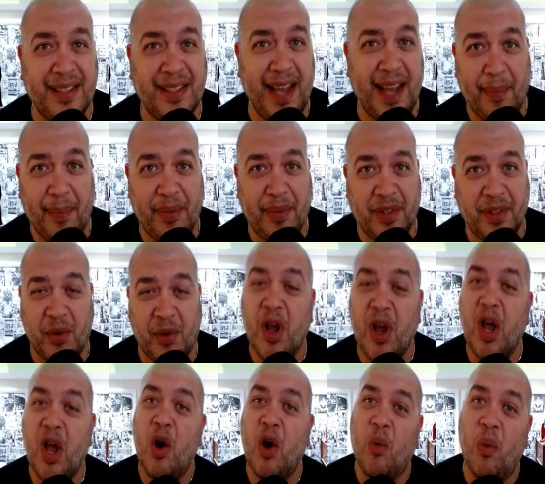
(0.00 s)
episode
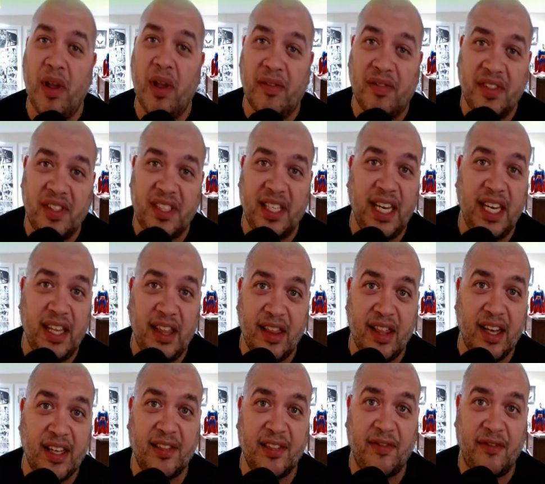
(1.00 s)
we've seen
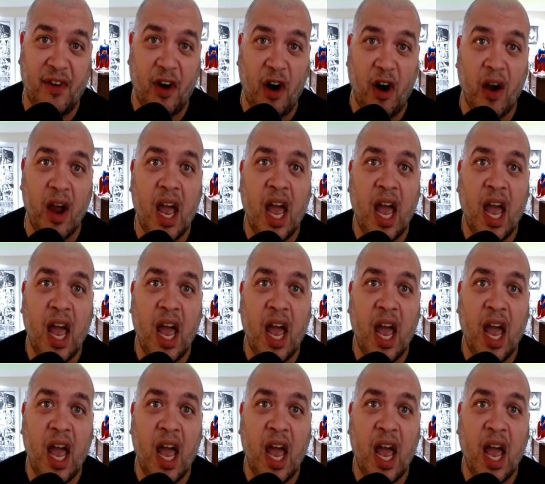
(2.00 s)
thus far.